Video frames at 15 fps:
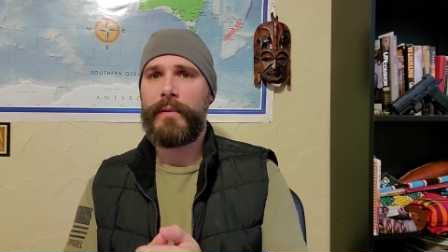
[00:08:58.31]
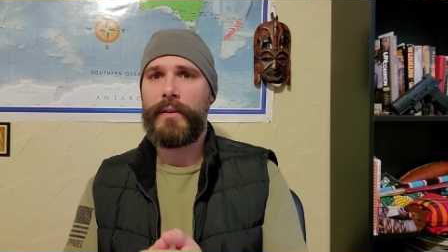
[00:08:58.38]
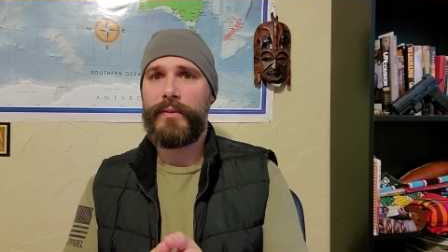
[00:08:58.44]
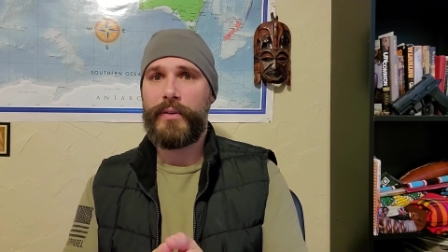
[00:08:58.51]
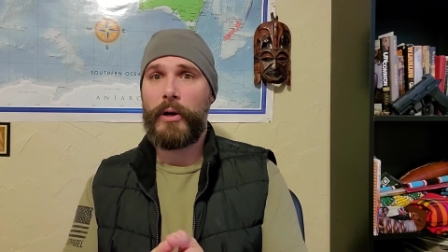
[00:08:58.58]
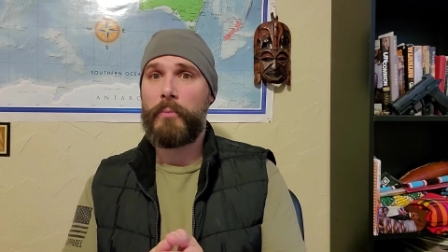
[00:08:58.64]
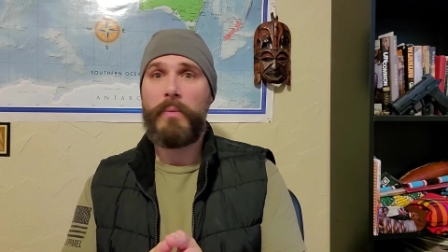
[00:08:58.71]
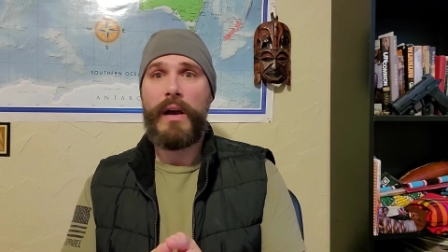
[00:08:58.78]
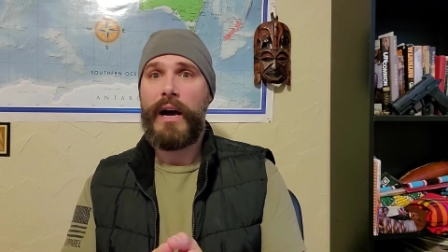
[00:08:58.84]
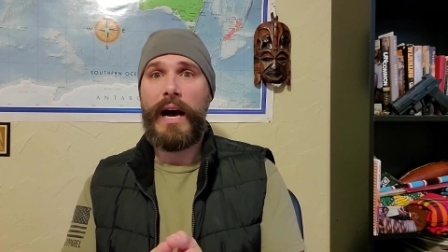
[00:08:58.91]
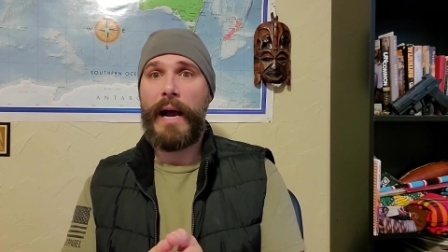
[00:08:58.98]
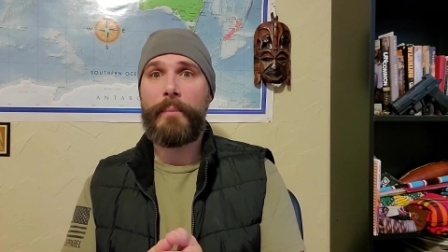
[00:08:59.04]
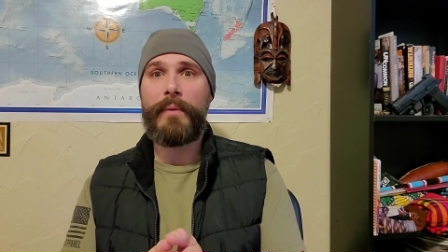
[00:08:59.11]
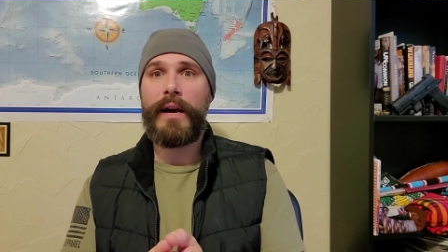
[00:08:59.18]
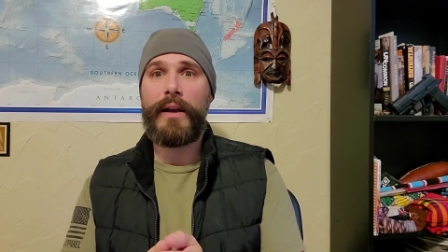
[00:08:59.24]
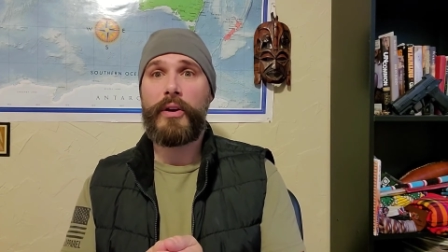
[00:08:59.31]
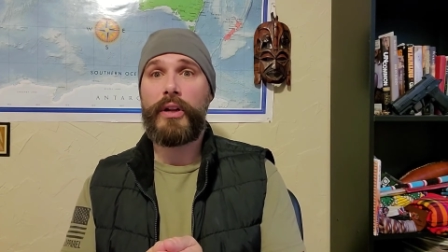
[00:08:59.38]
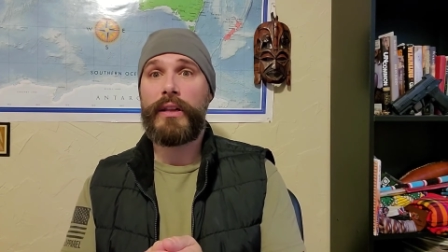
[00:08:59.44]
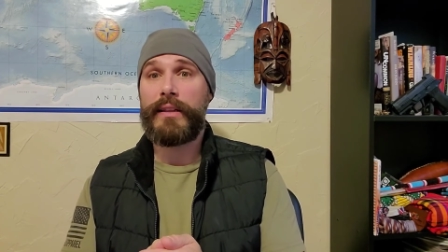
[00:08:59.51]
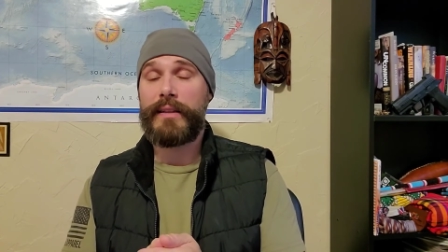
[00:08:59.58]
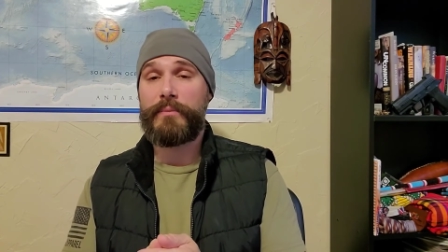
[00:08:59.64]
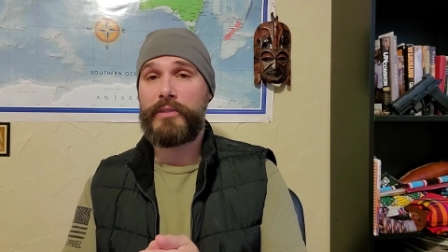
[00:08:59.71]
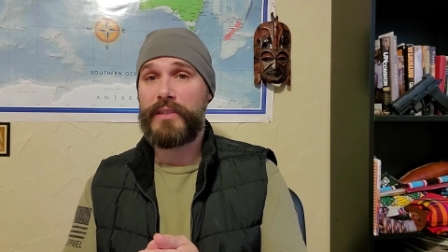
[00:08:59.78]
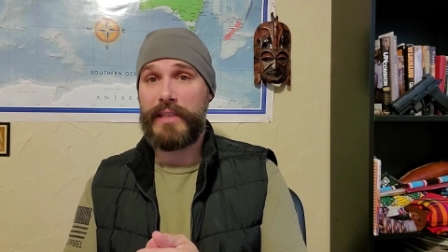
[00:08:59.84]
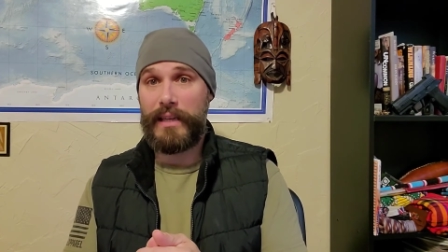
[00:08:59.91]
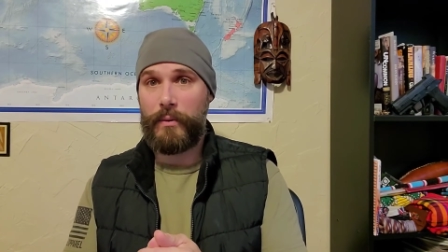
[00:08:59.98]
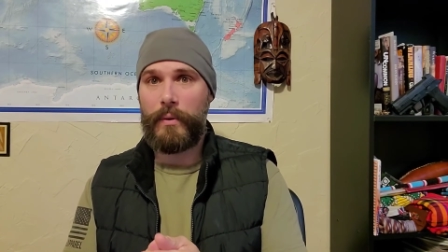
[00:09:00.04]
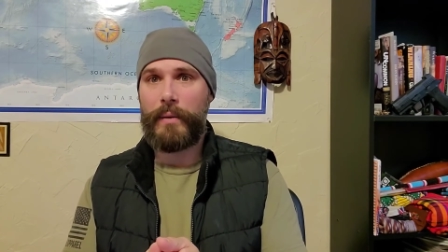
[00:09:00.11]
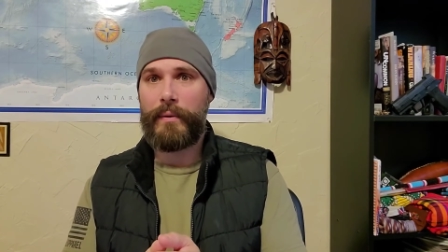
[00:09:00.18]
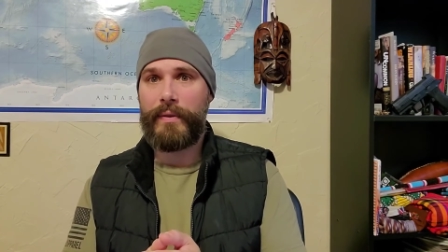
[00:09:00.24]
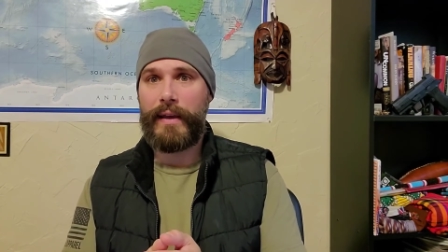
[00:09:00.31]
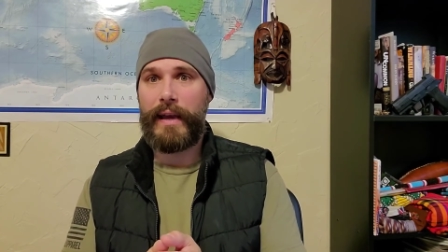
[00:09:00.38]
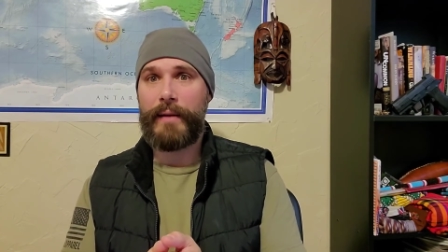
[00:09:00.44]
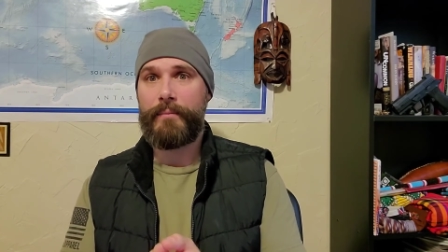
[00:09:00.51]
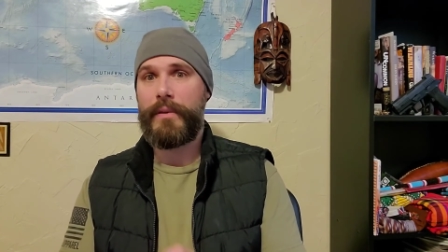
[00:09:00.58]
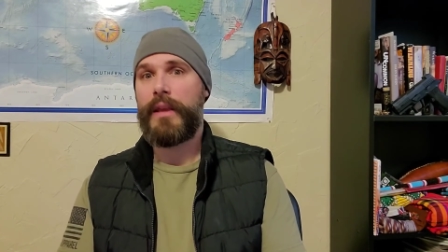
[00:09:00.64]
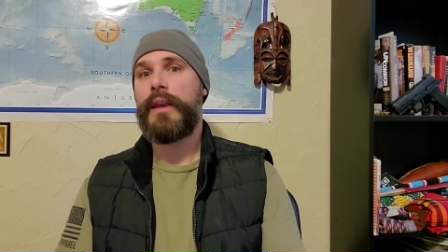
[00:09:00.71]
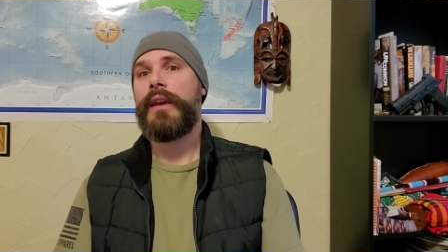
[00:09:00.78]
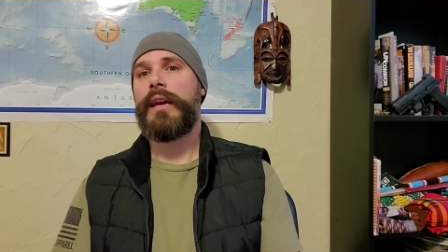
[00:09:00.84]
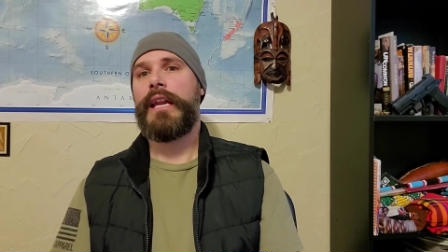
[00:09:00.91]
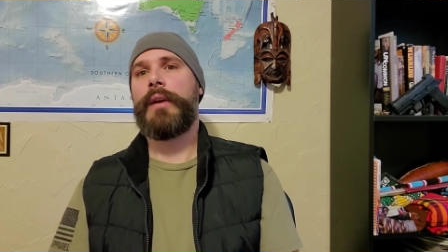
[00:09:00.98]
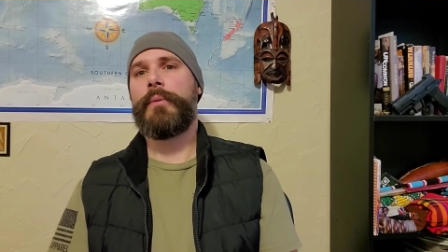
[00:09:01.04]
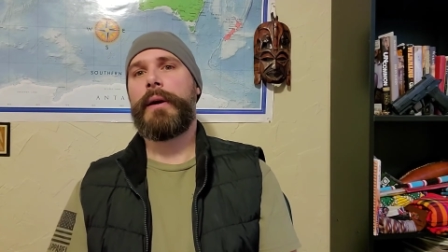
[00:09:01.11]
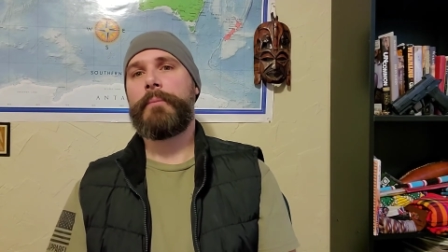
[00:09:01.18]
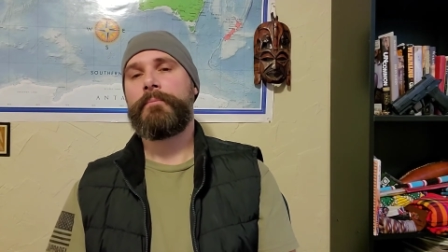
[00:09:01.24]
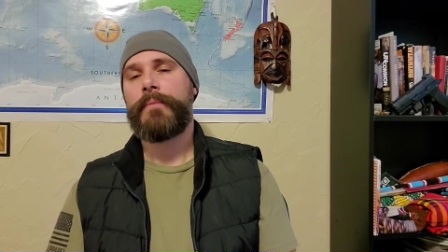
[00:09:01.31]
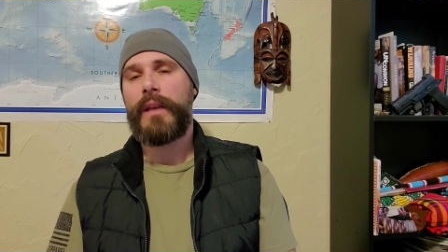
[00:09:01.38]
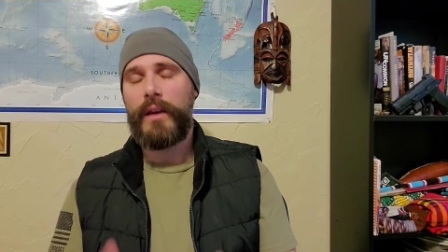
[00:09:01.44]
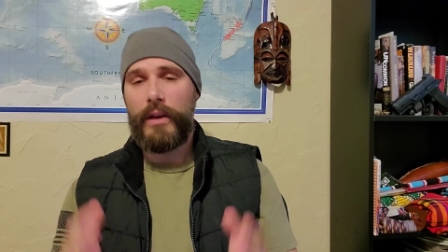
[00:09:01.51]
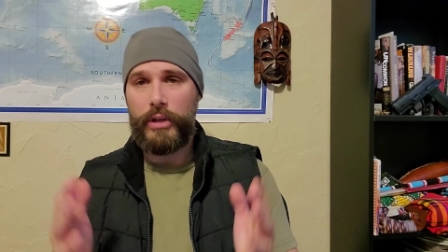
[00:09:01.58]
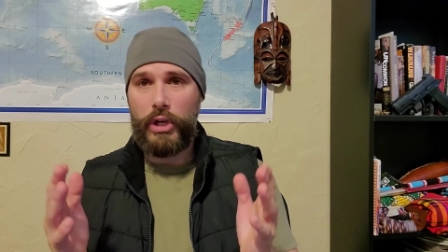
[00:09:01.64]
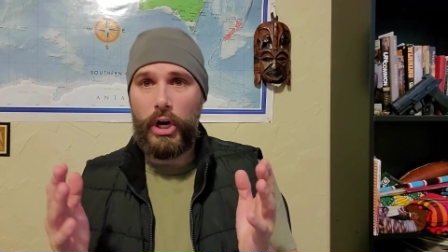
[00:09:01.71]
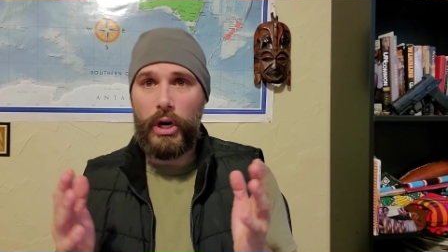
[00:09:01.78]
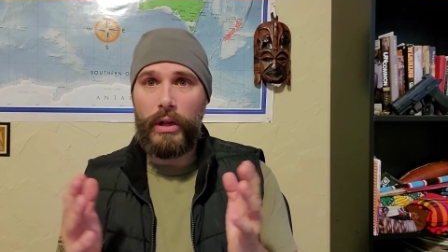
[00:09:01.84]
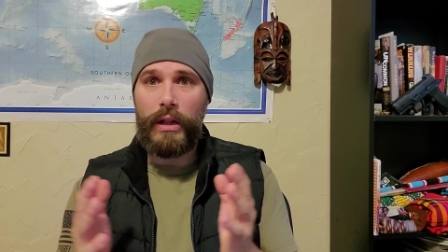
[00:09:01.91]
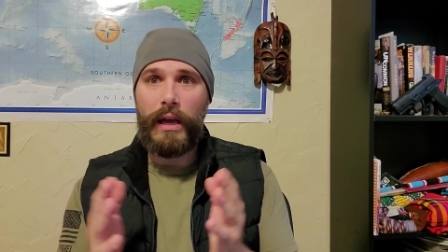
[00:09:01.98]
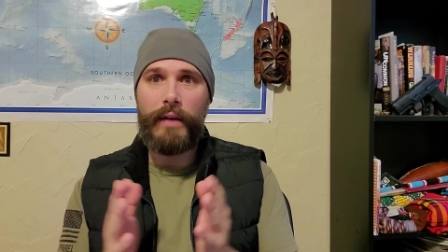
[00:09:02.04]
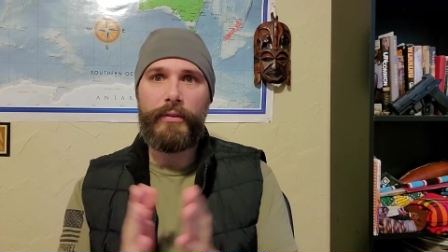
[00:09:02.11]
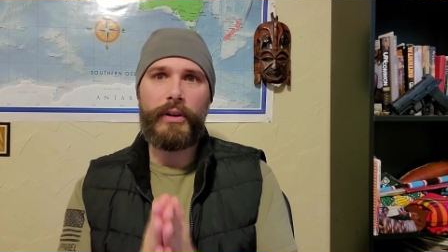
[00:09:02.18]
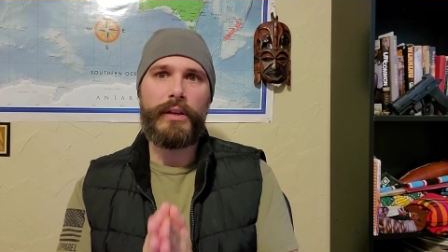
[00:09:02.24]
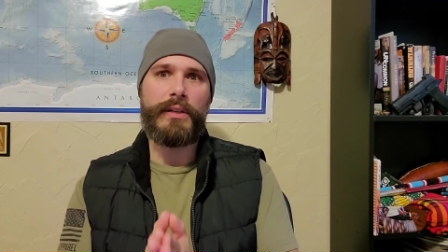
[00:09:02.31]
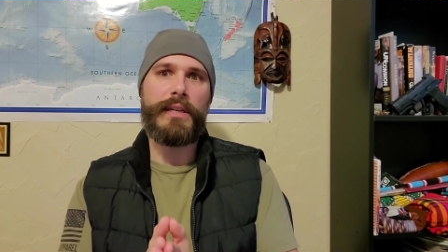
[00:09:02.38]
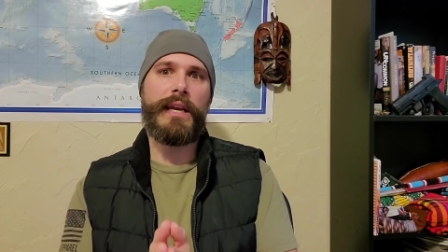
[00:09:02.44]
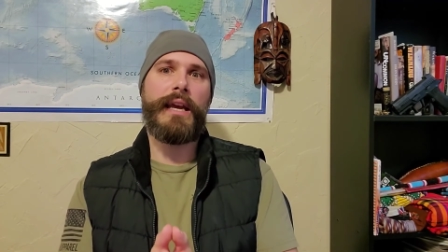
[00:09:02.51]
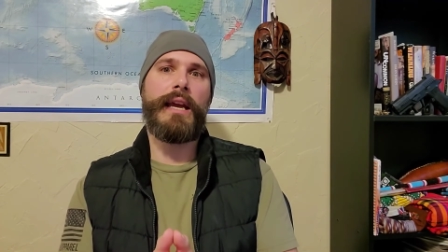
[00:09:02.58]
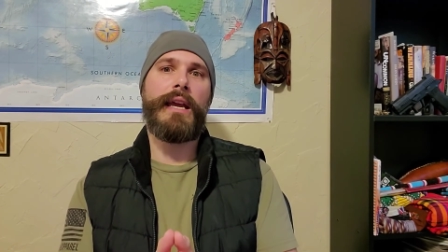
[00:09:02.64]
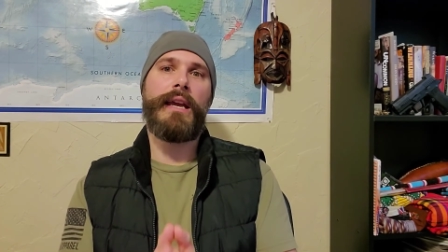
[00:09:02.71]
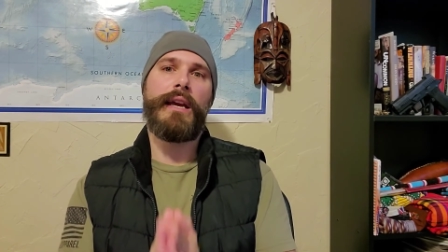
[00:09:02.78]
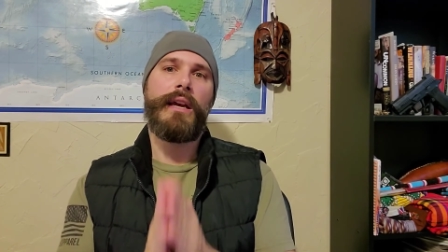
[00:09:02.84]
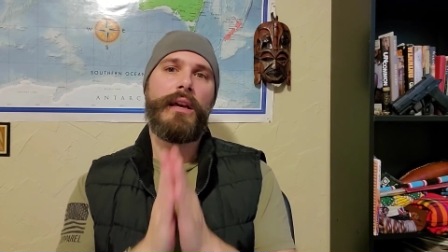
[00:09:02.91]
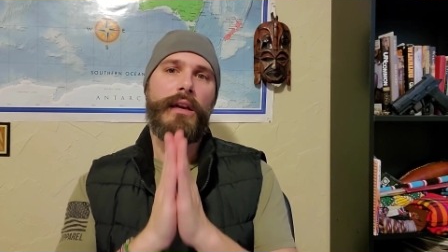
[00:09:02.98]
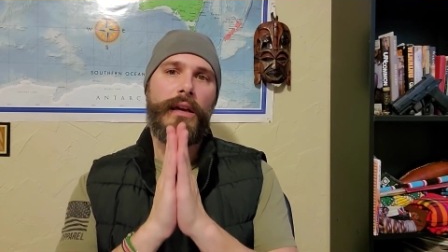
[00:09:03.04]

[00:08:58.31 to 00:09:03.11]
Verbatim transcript: So I'm not going to let them just get away with that. Anyway, y'all have a good day.